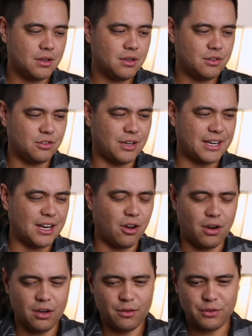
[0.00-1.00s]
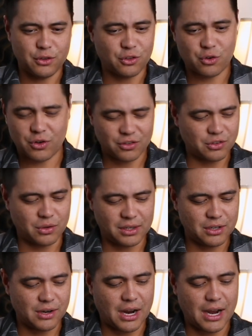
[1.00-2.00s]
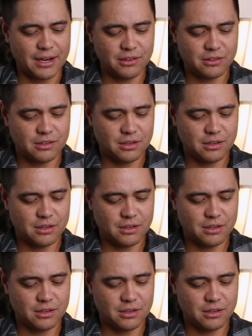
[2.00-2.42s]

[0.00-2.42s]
So I get all of those crystal clear highs.